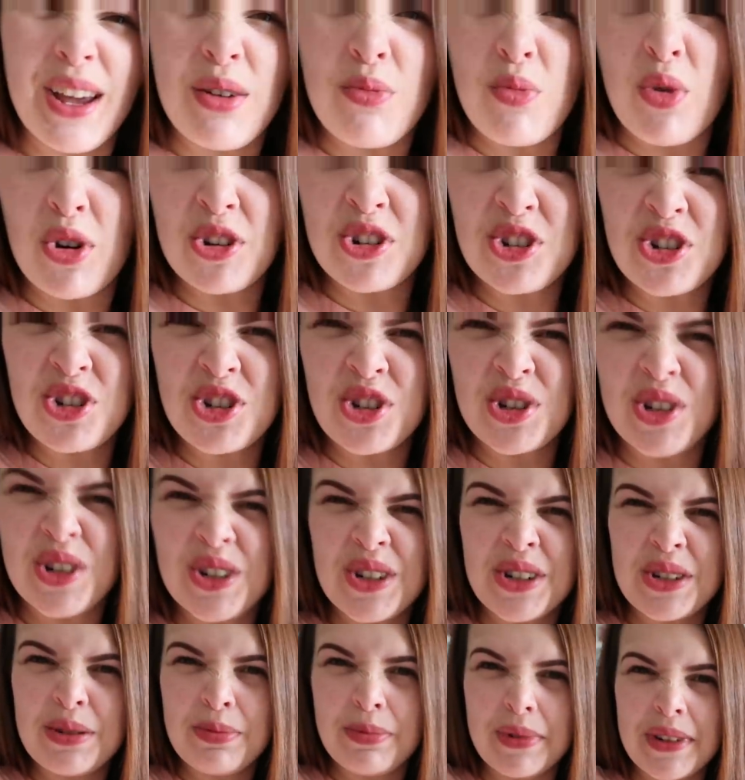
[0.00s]
in one
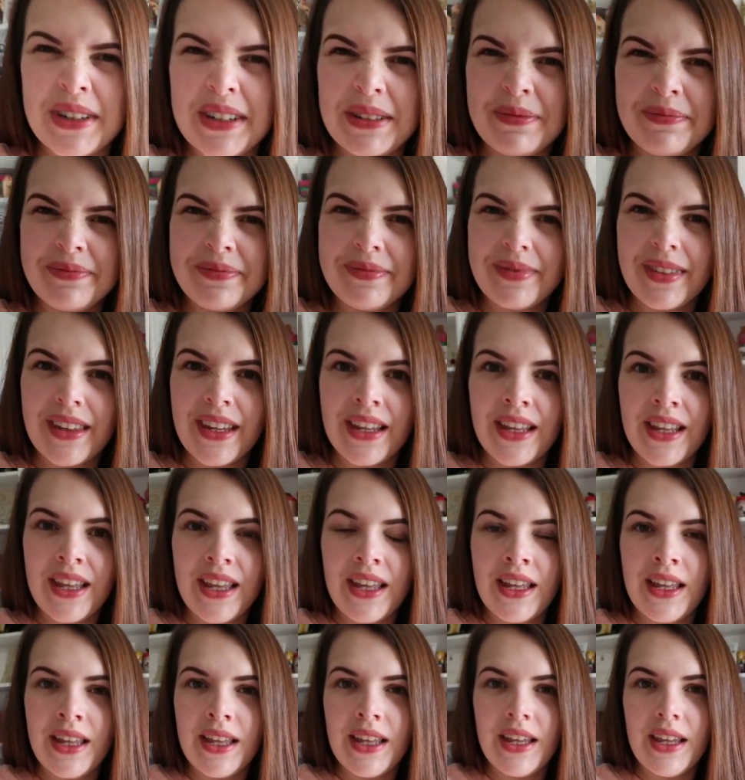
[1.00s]
shot, but
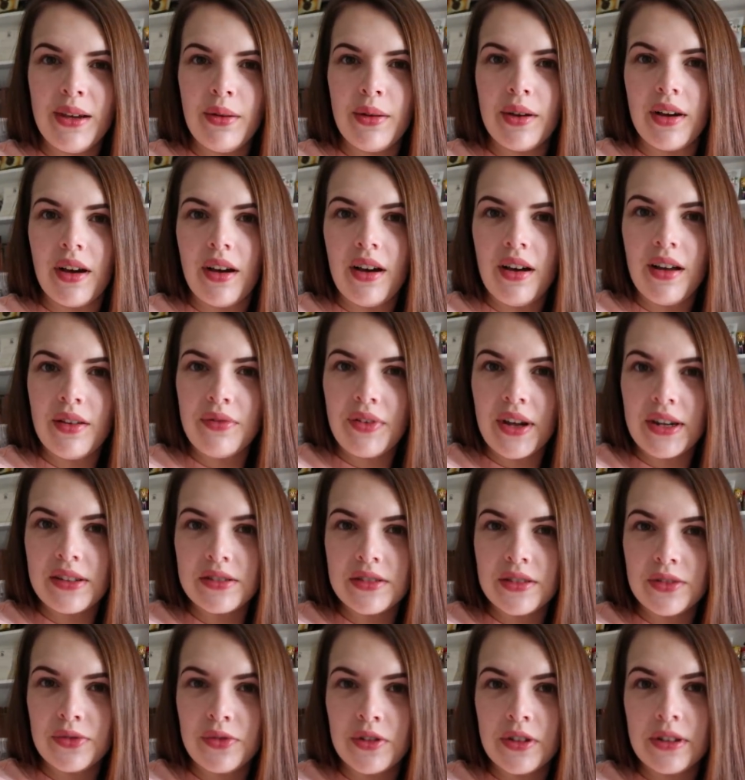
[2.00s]
here we are. I've
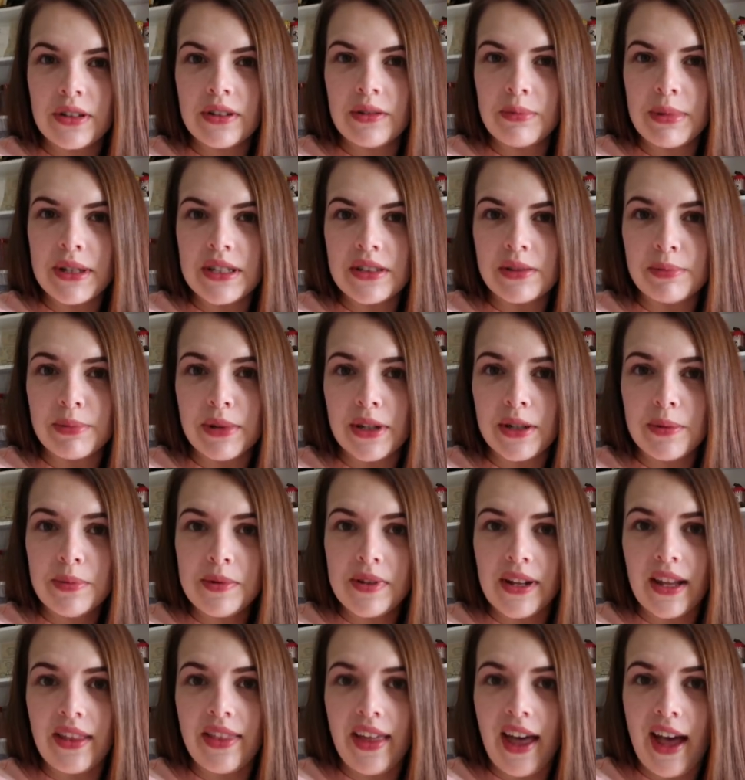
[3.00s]
added a few little bits and
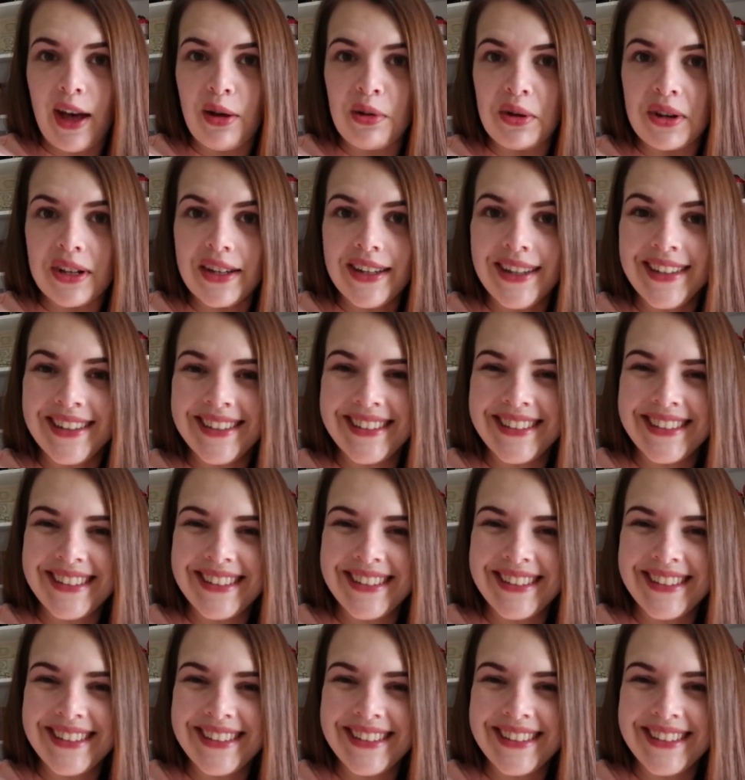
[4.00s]
bobs, like the howler.